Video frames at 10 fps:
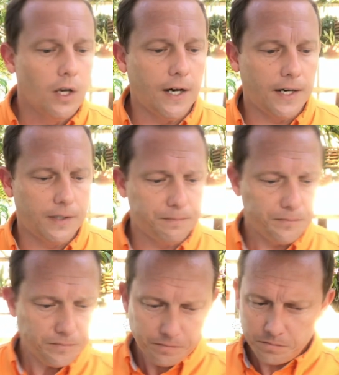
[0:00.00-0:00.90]

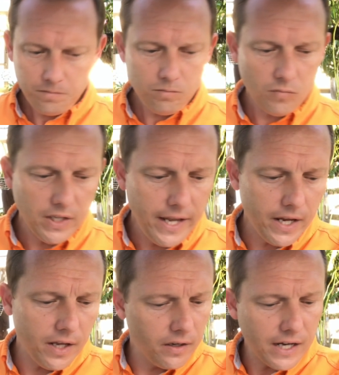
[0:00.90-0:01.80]

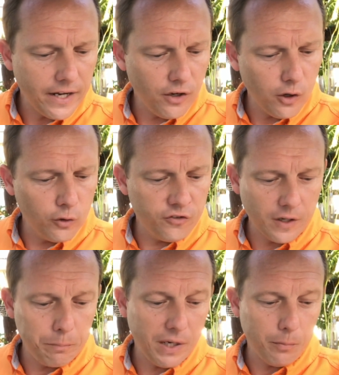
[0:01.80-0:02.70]
And I know
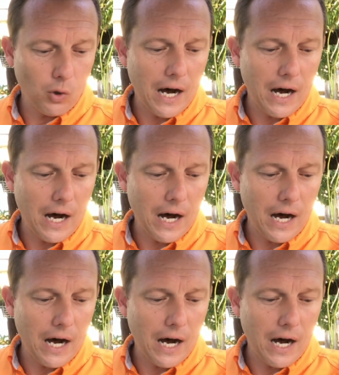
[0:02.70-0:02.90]
some people,